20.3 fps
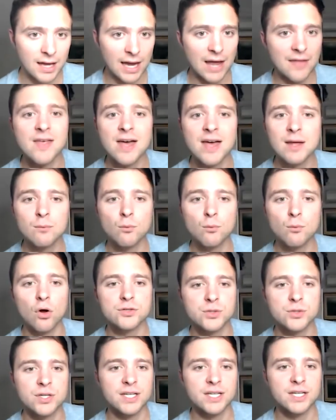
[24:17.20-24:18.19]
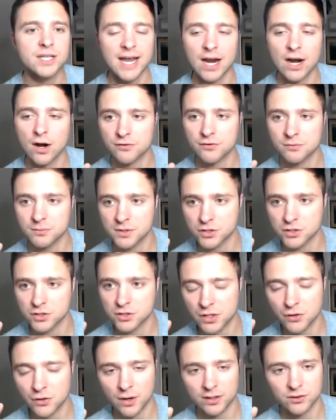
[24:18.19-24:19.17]
And then we're also going to inherit from this
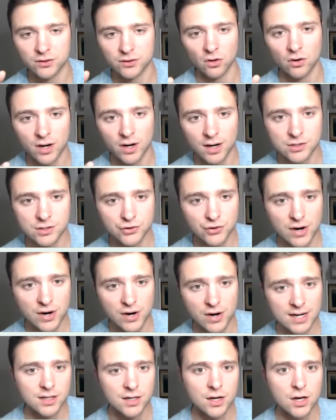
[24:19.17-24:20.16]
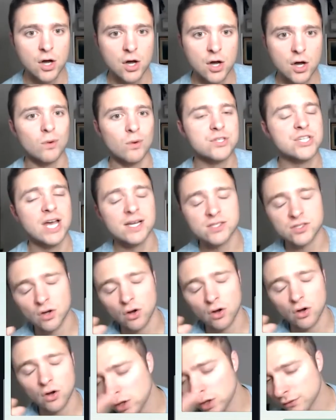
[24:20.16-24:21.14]
redirect all contract, which has
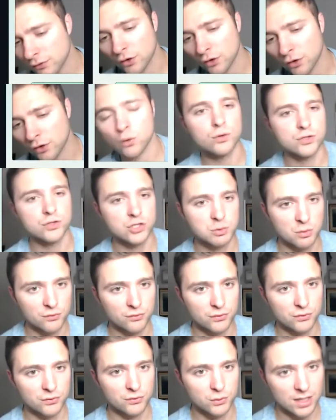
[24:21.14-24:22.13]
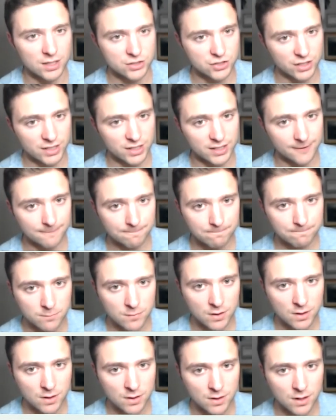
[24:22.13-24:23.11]
all of our cool Superfluid logic in it.
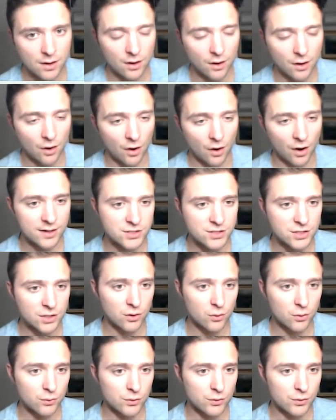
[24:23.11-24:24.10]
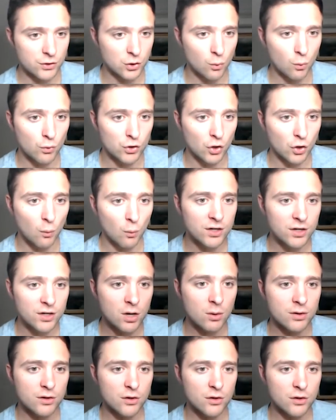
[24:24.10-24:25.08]
All right, so you'll want to
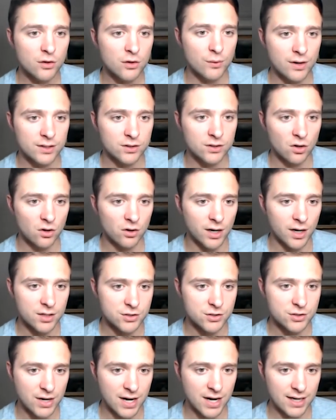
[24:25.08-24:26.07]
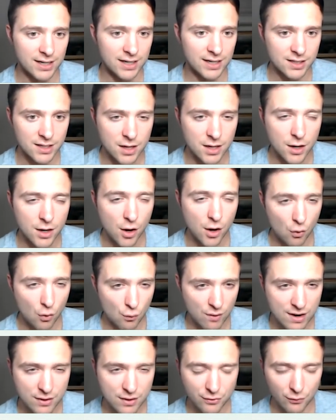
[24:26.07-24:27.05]
go into the redirect all contract,
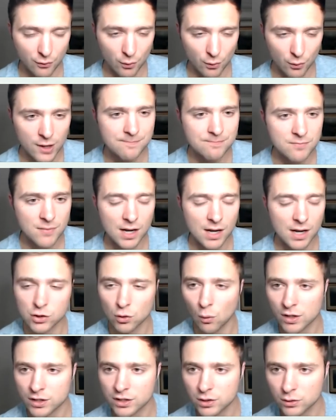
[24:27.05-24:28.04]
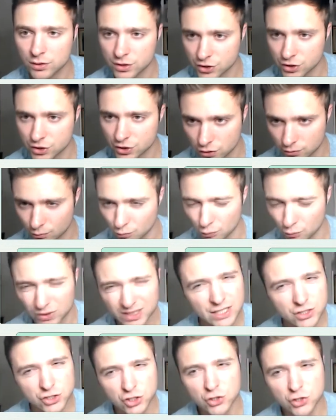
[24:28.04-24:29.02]
read through it, and you'll want to notice
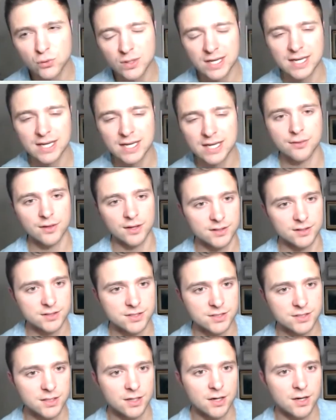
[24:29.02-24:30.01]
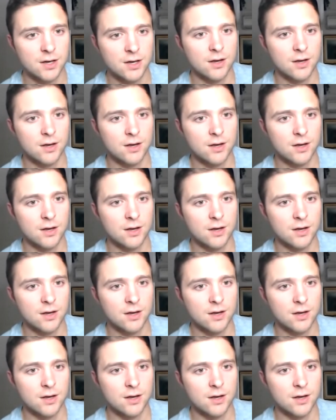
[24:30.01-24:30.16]
really two key things.